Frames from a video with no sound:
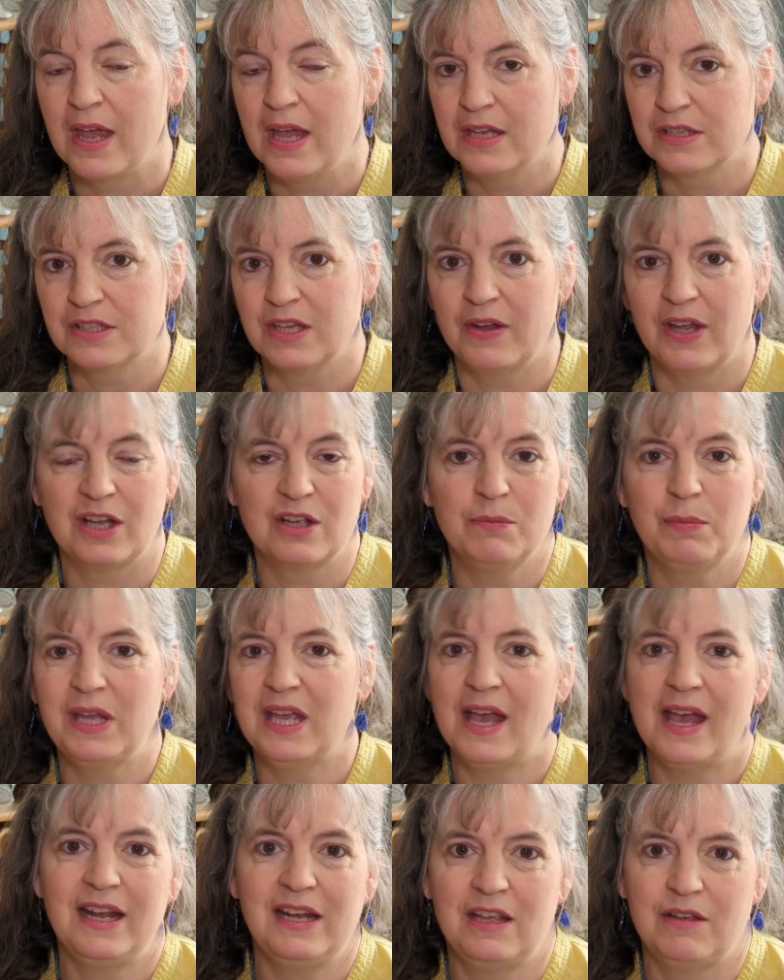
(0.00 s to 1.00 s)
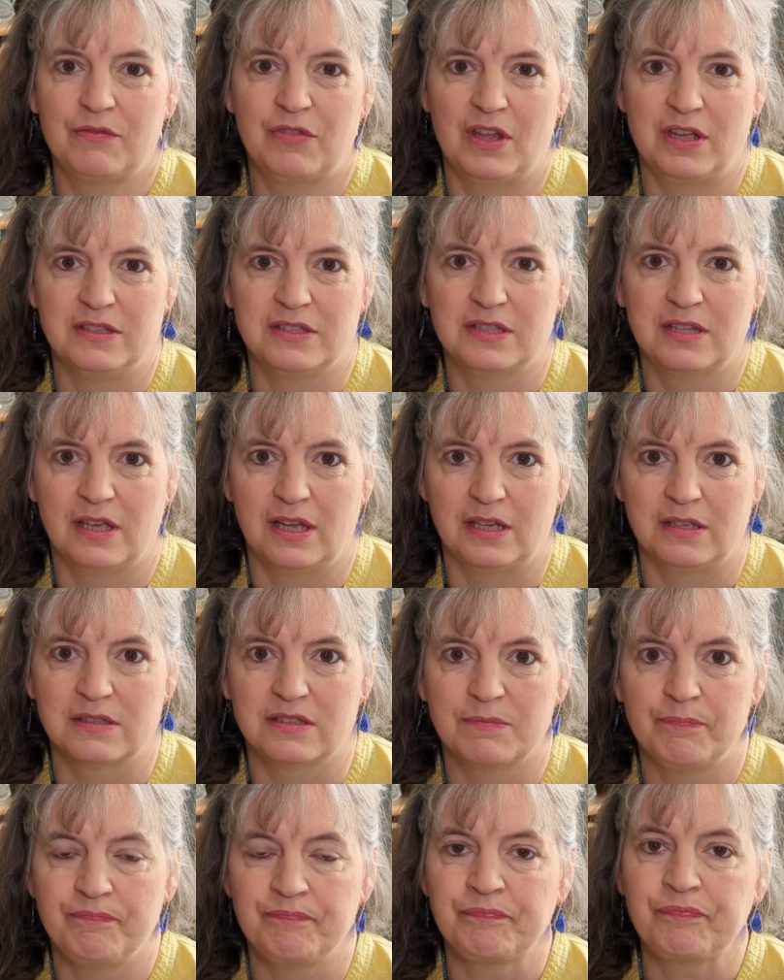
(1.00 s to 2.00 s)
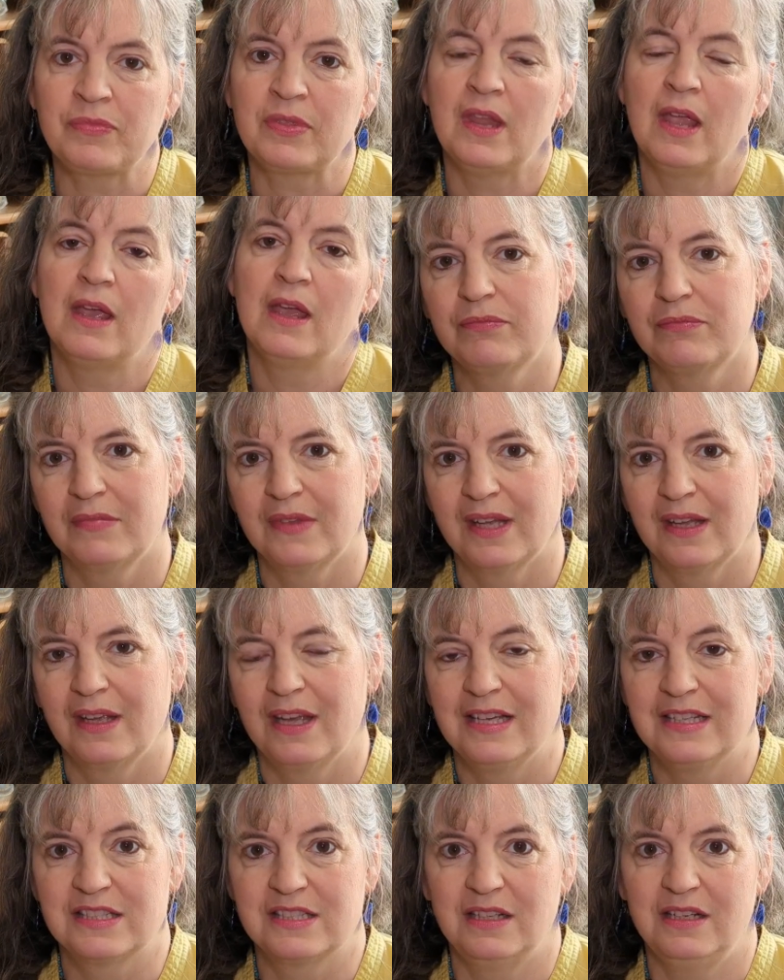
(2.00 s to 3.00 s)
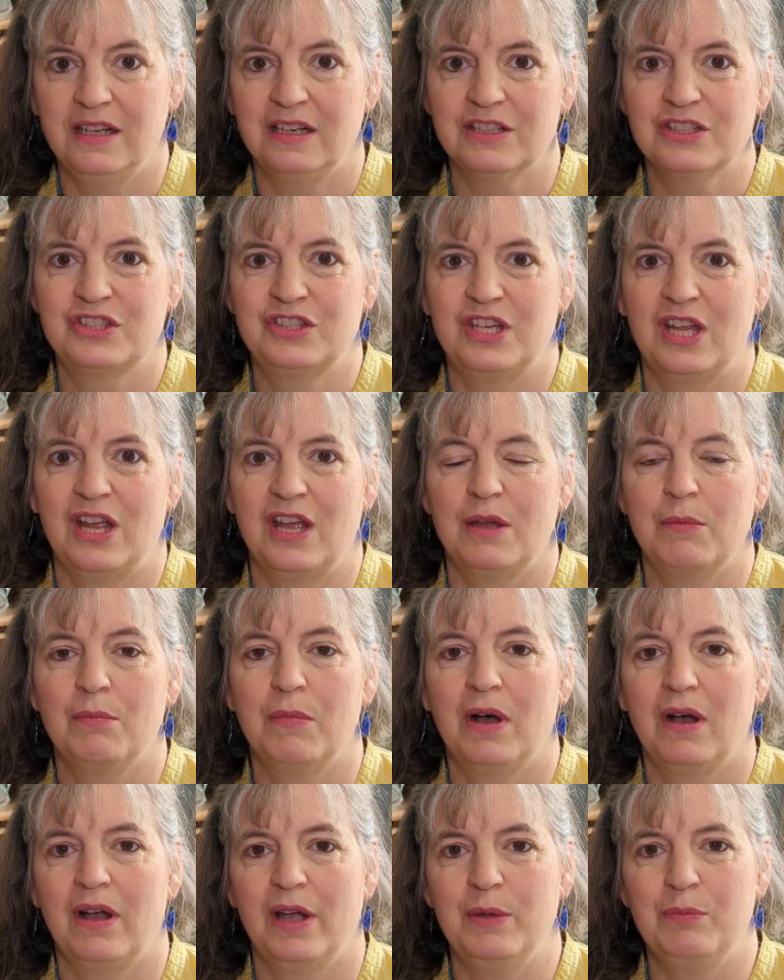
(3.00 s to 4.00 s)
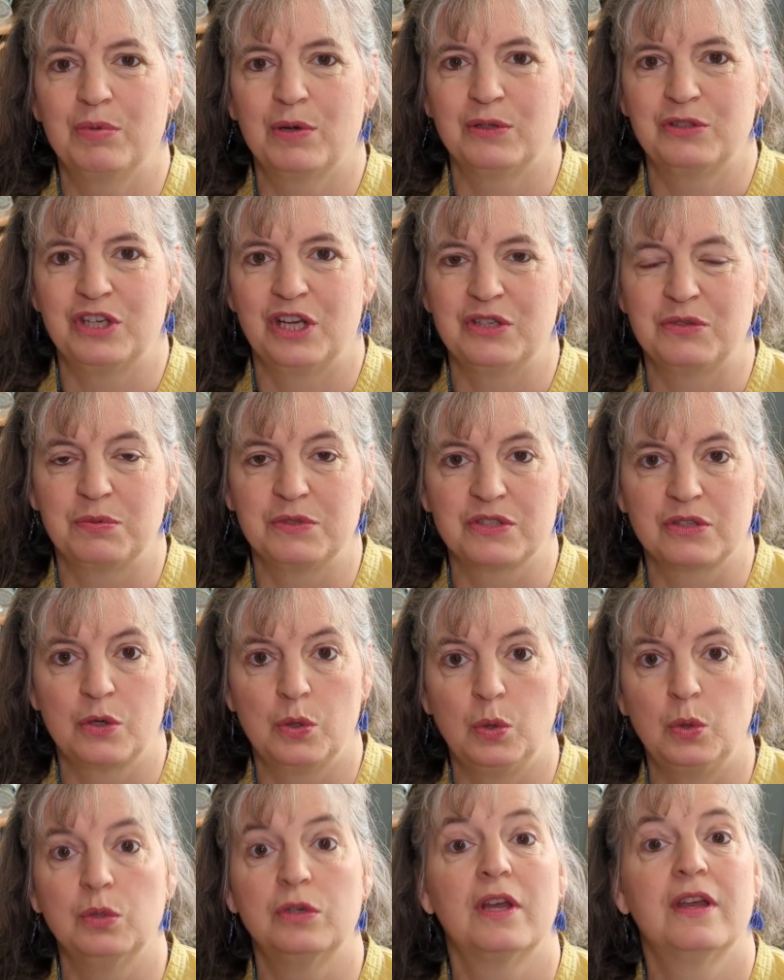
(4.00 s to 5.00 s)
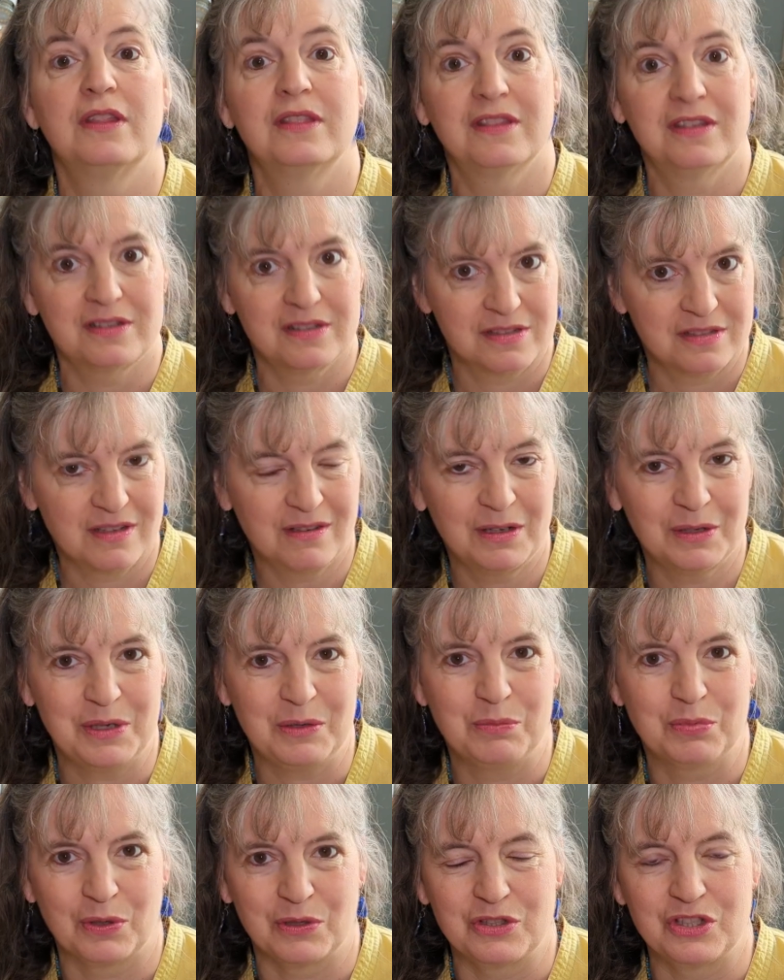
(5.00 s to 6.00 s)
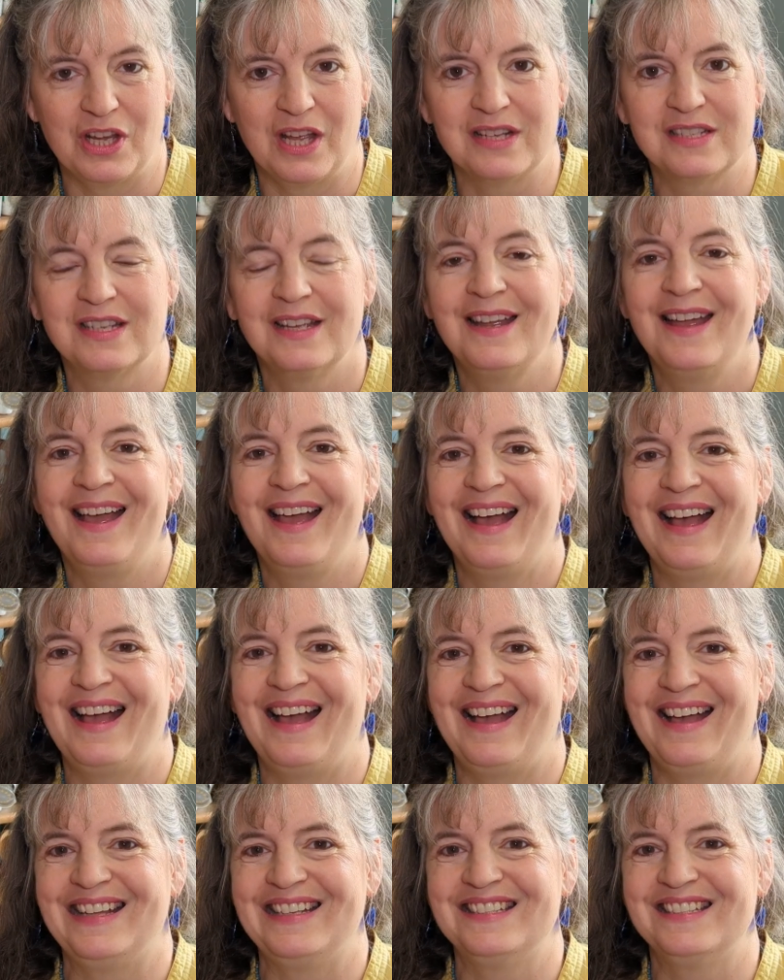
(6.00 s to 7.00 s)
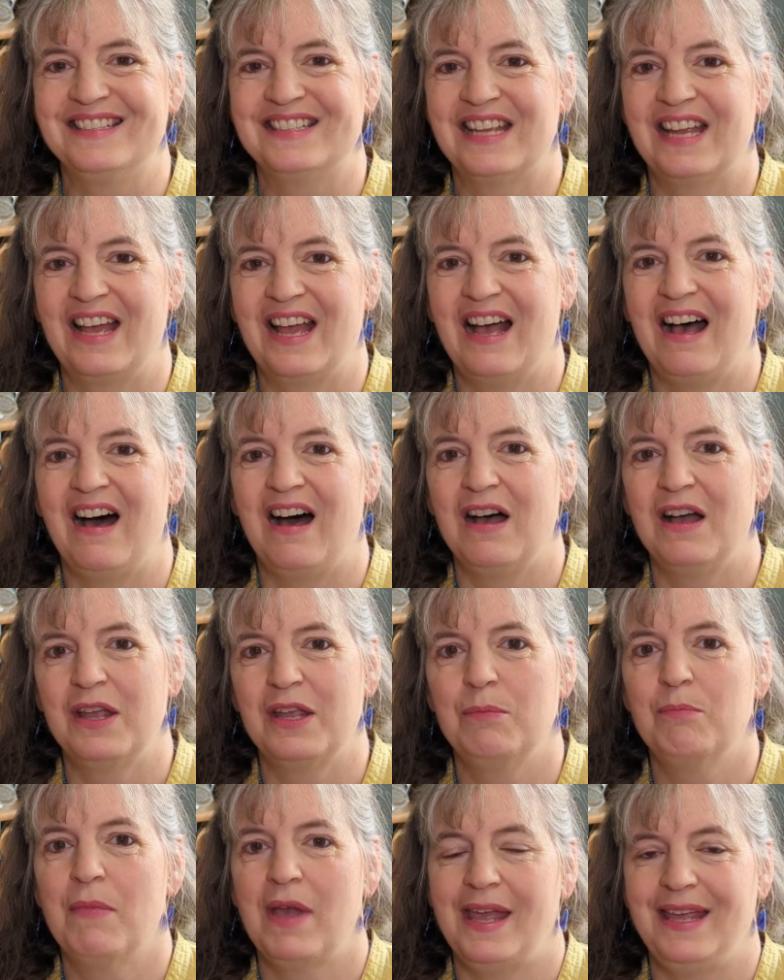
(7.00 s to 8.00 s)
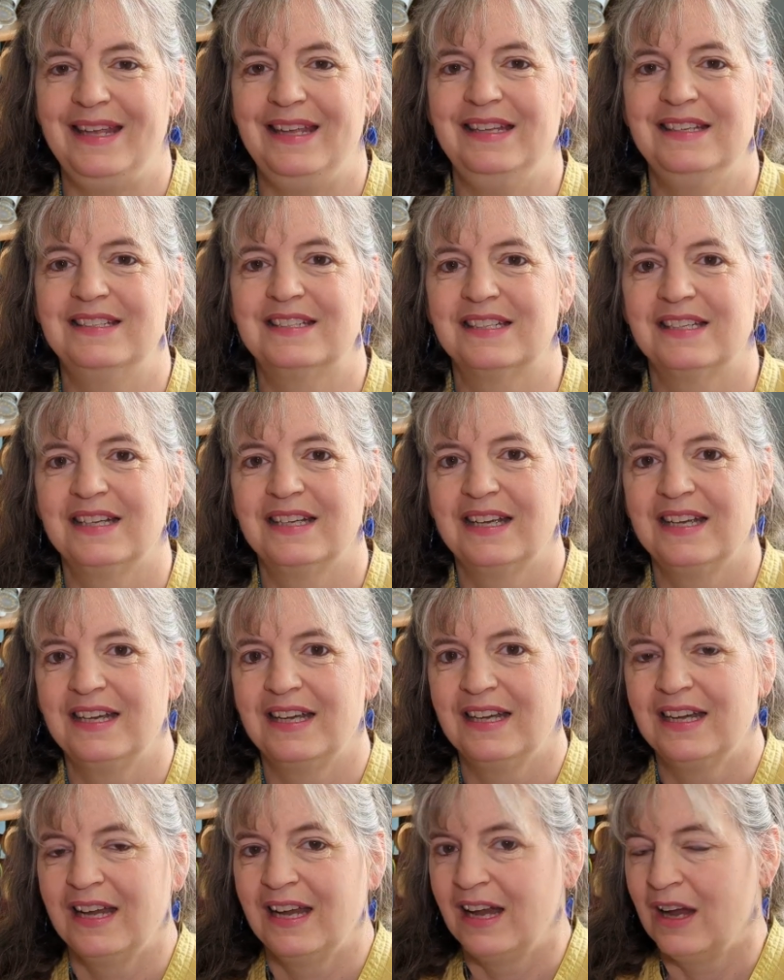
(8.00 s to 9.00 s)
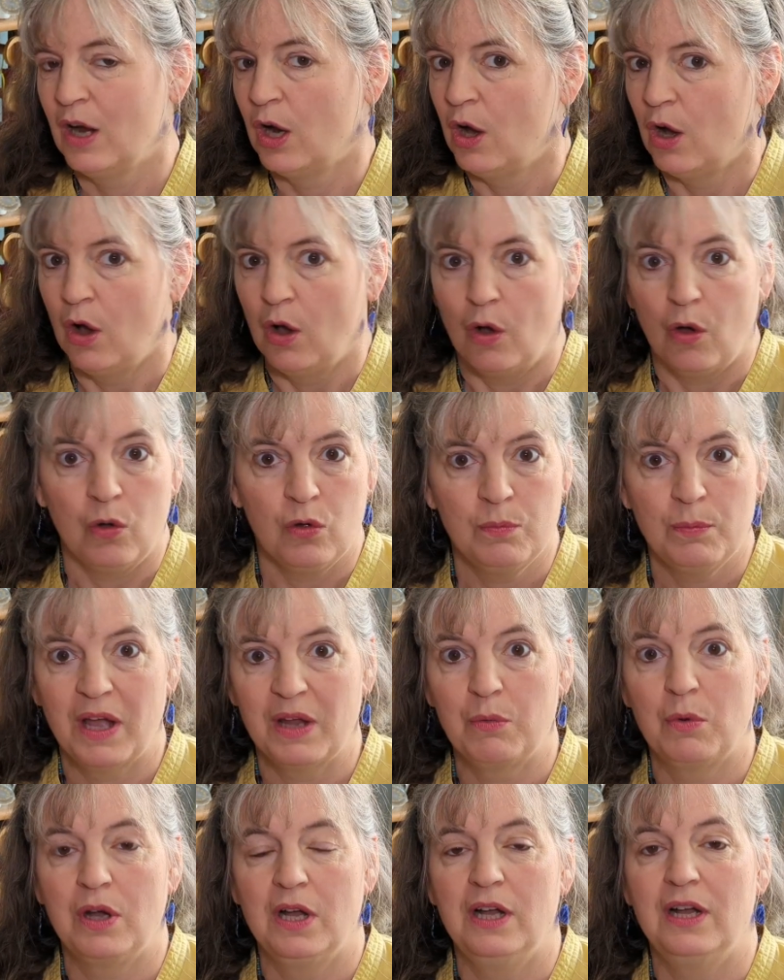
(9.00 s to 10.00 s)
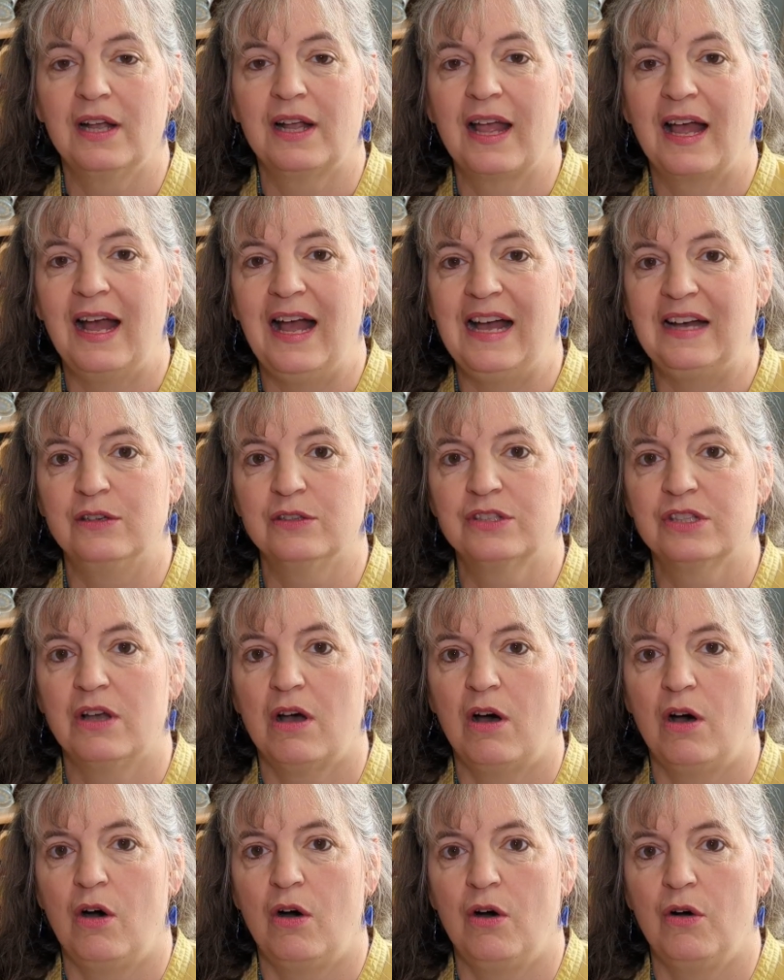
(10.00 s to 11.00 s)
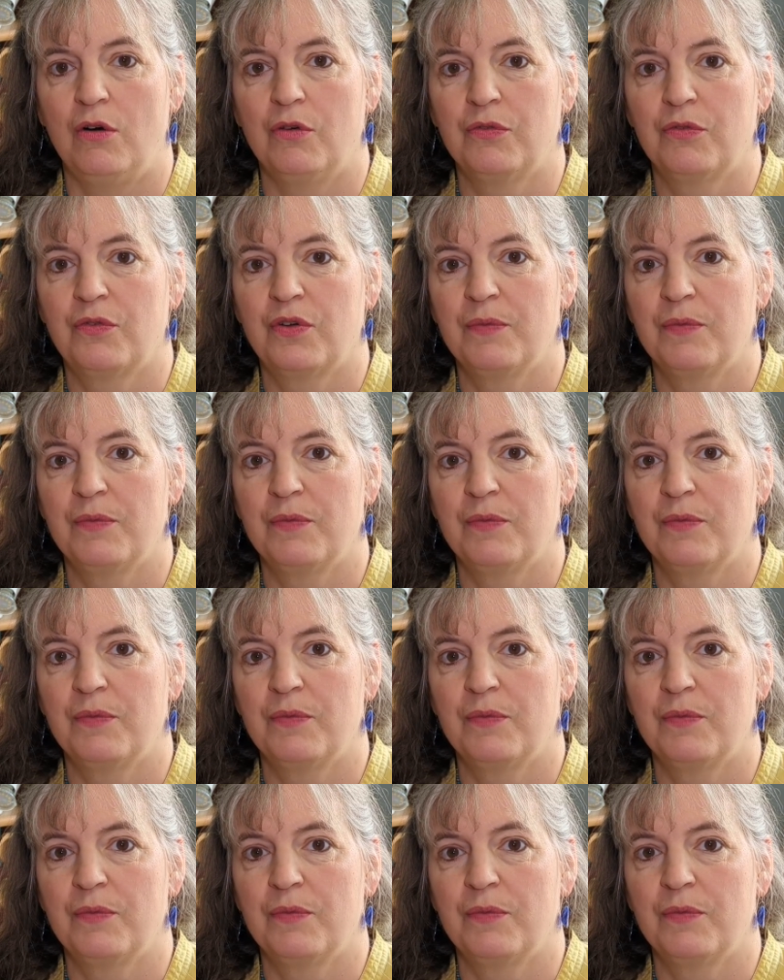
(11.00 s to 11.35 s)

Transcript: So it can be any of those things. So last year my project was called the Discarded Project, and I made all my work out of